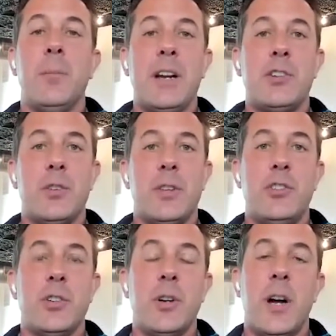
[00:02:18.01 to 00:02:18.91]
make sure
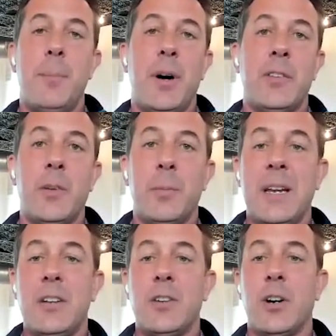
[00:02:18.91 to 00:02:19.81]
that you're up on some
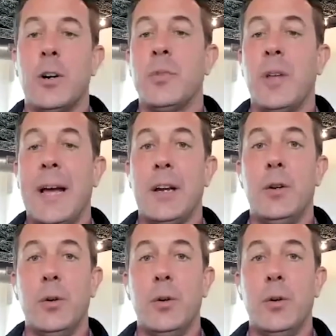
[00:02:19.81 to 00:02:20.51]
key terms like